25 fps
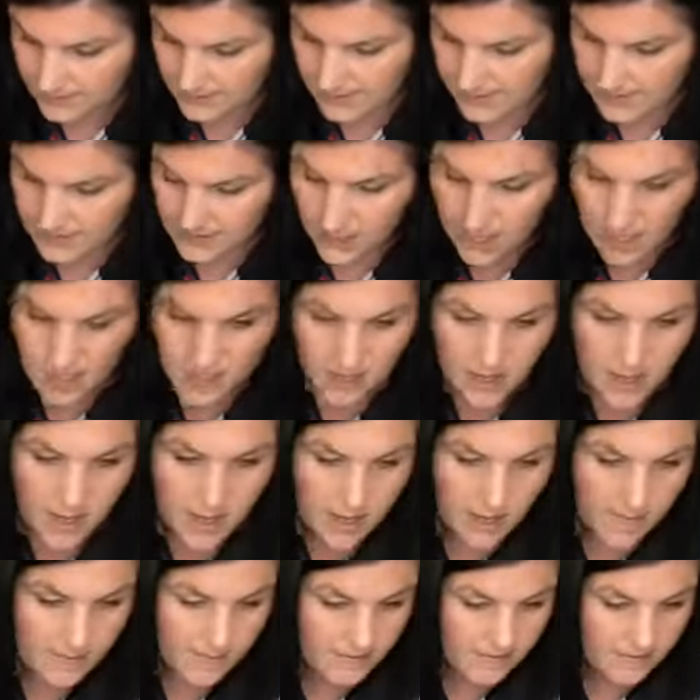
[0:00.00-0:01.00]
Stock
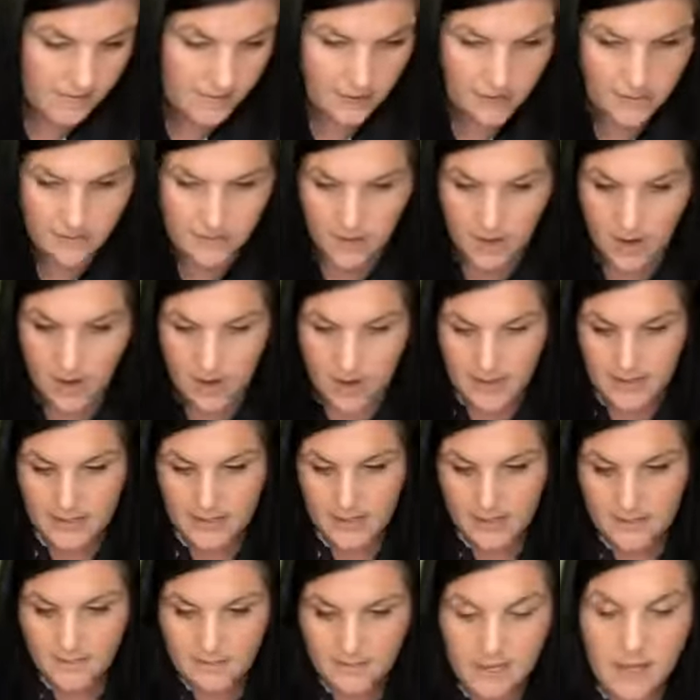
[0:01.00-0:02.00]
up if you're a bride
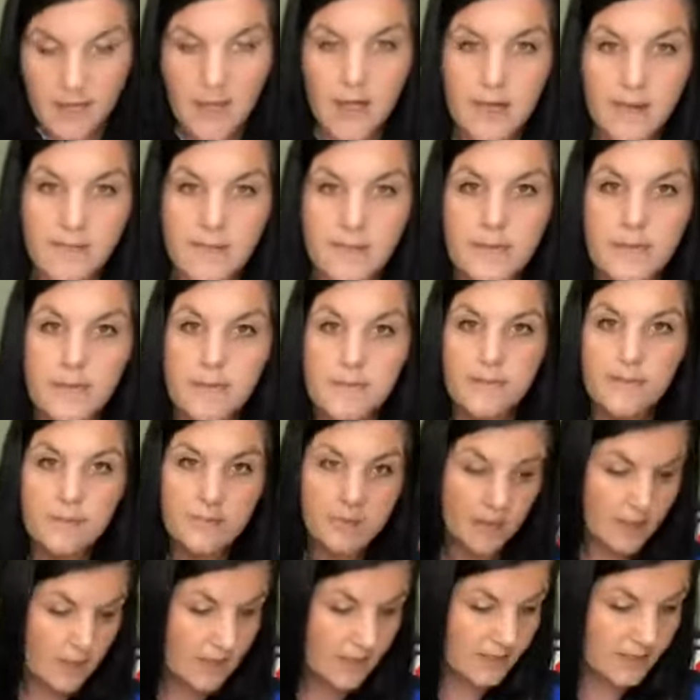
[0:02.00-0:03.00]
coming up.
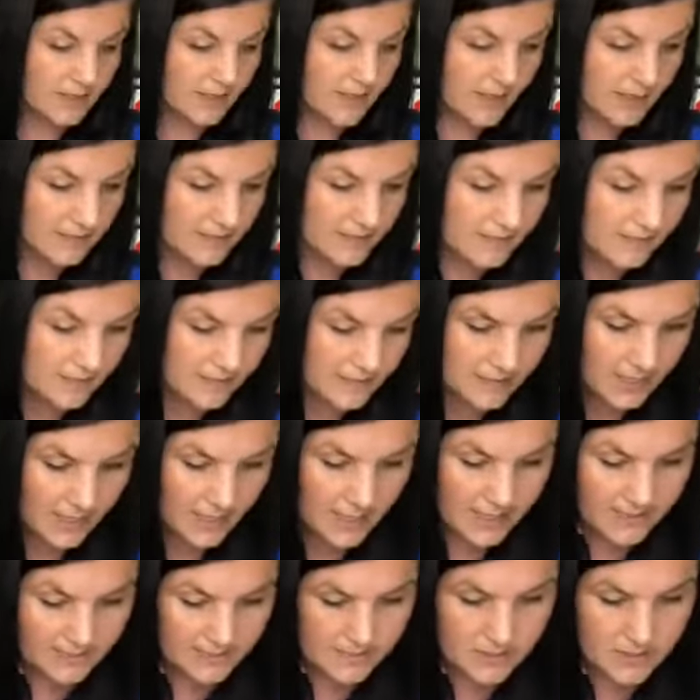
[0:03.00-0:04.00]
Now's the
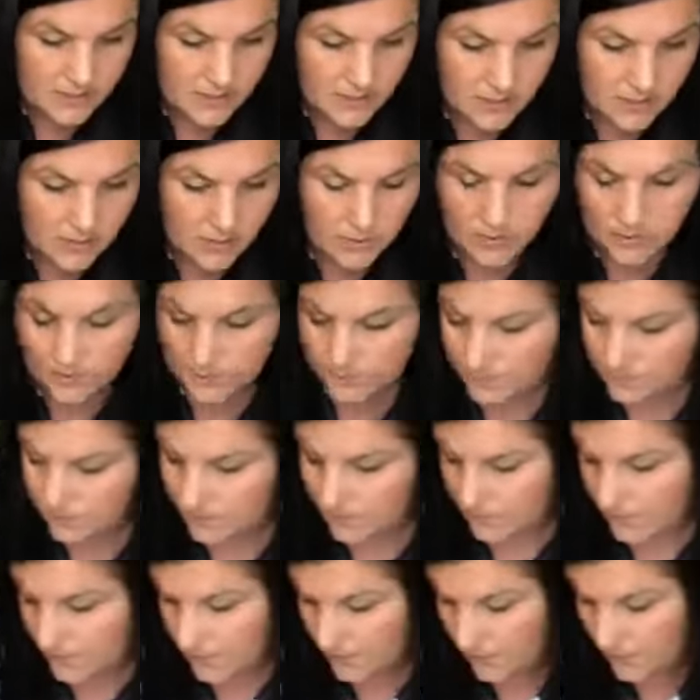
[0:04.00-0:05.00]
time to
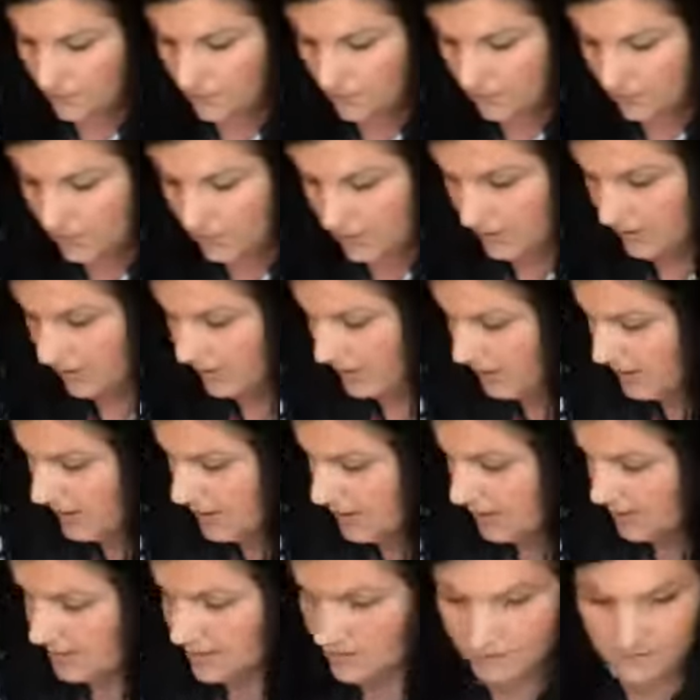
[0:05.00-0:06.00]

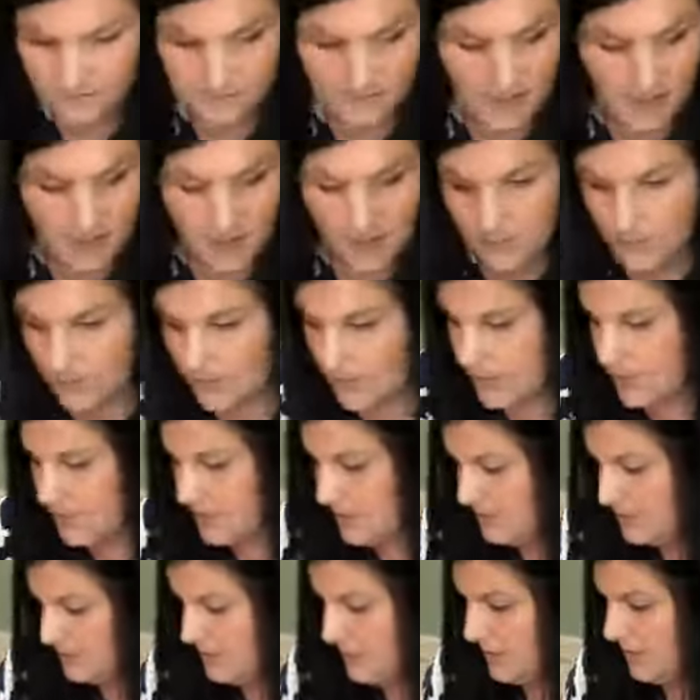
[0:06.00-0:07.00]
get all your
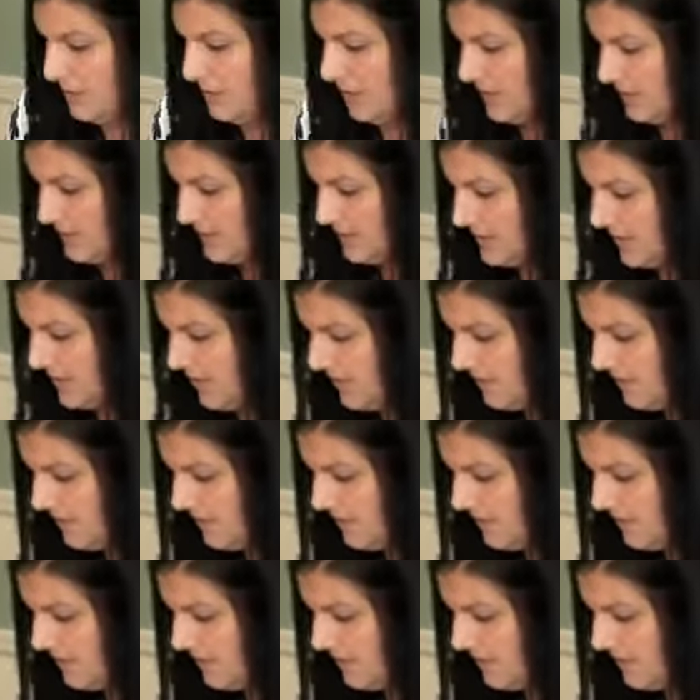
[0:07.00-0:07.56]
flowers when they're on